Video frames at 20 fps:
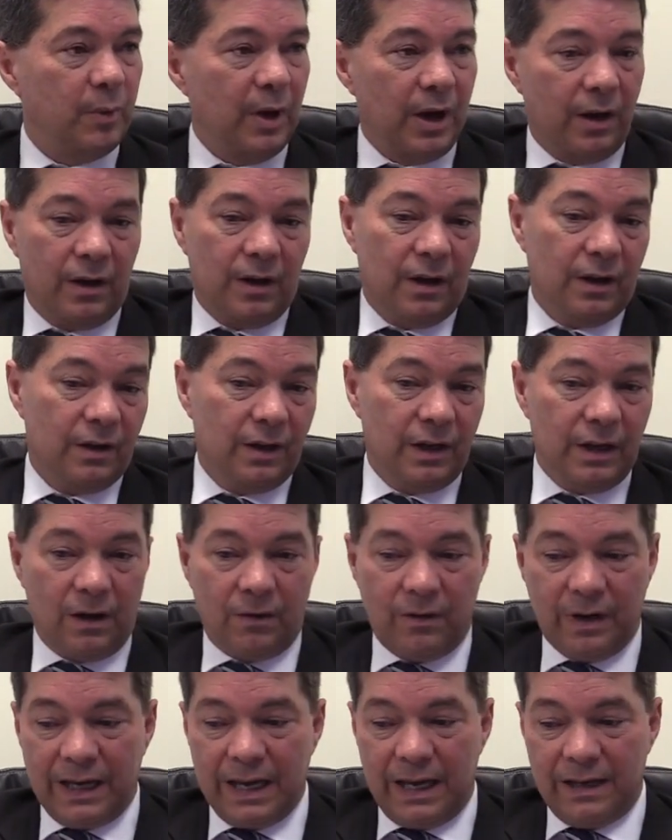But, you
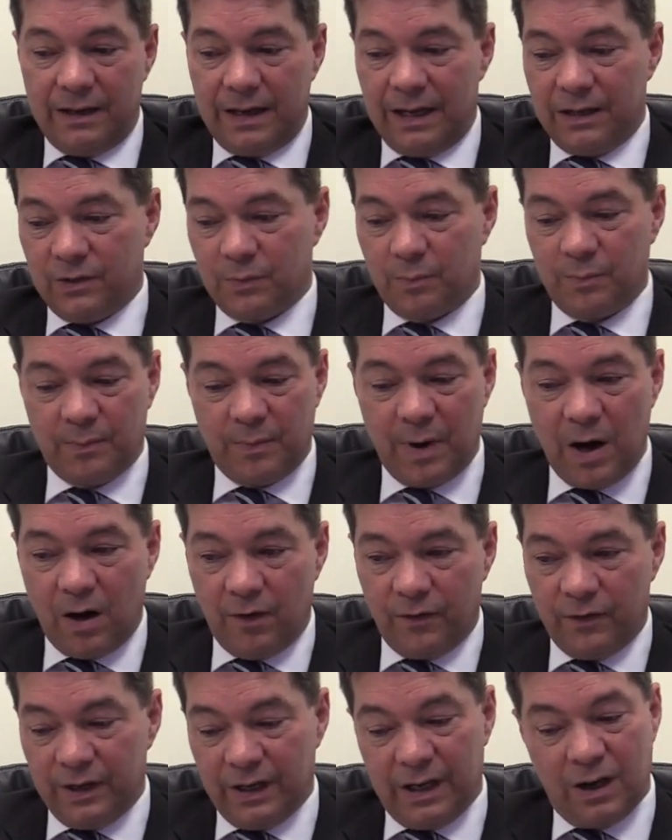know, again, that's part
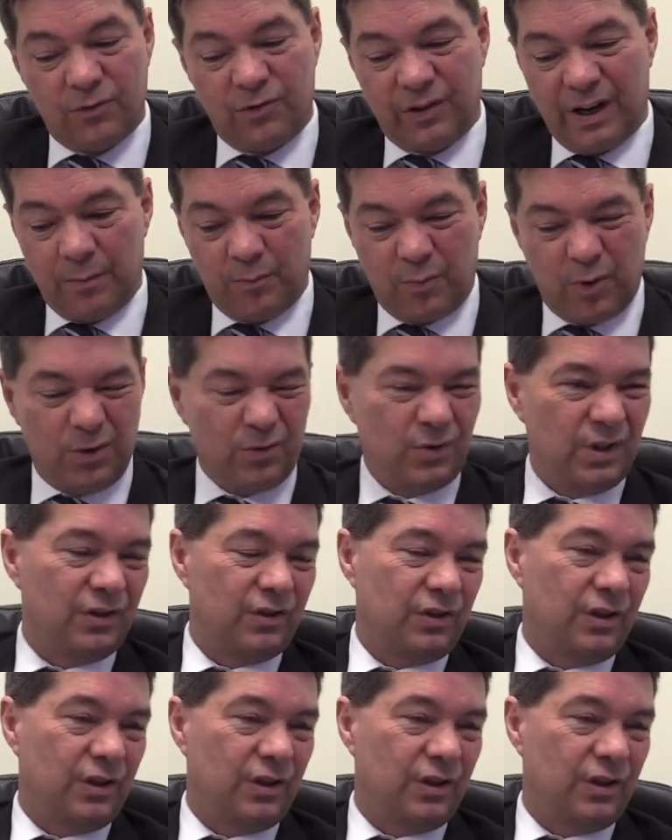of the negotiating process,